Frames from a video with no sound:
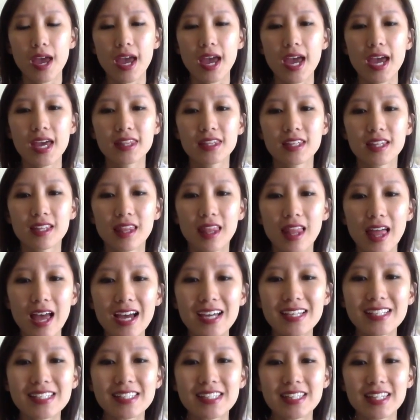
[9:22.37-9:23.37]
And the
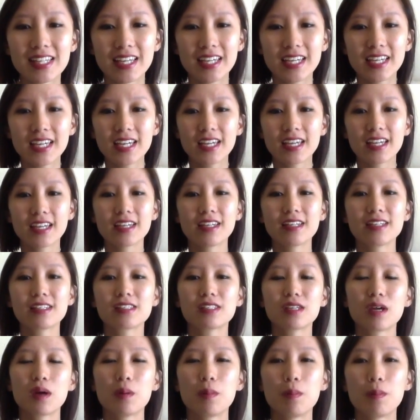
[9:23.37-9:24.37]
last thing is
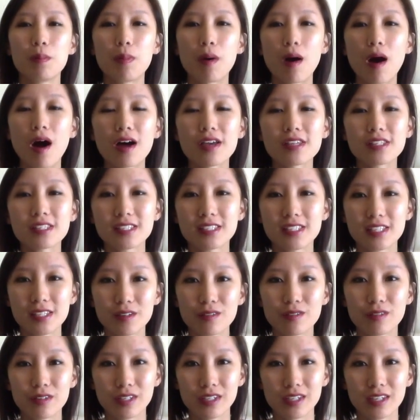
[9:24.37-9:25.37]

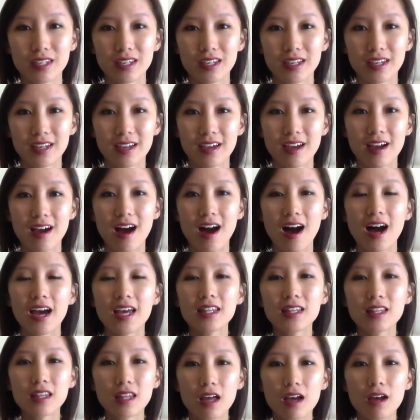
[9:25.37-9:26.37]
positivity.
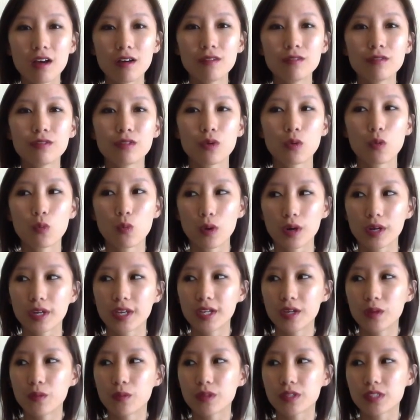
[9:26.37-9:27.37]
I love
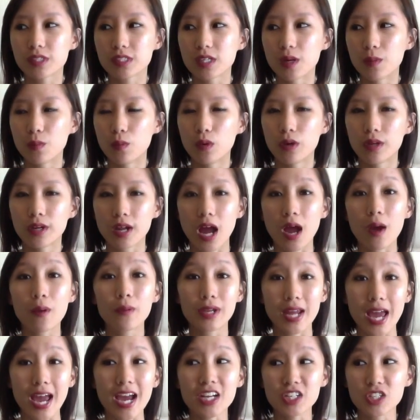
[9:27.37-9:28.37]
working with someone. I
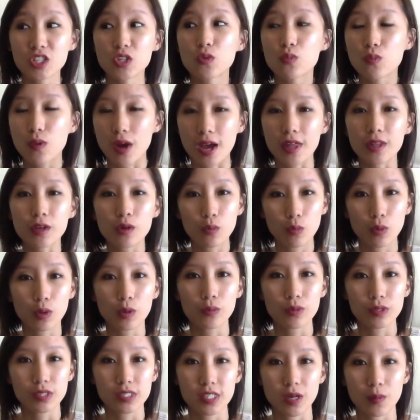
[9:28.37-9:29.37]
would actually rather work
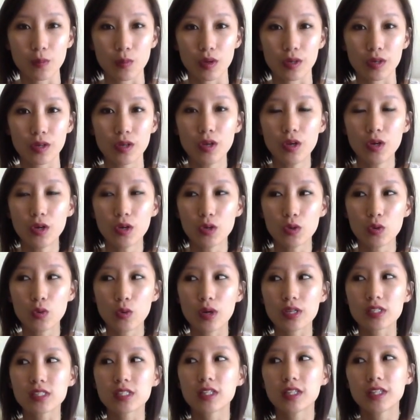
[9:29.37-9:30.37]
with someone who
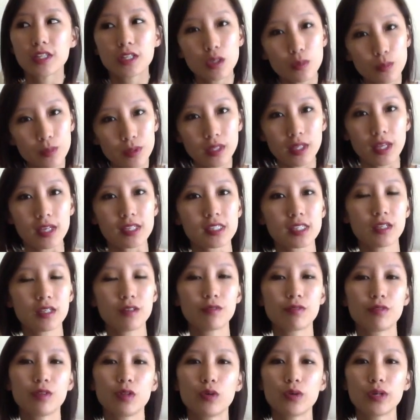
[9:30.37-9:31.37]
has a little bit less
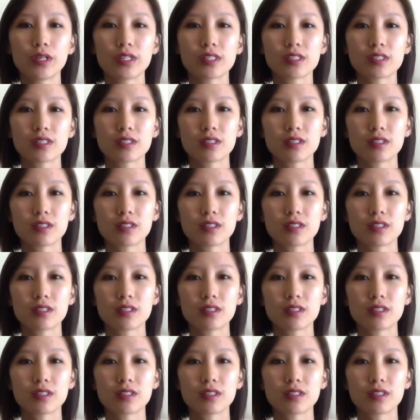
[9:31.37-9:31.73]
influence.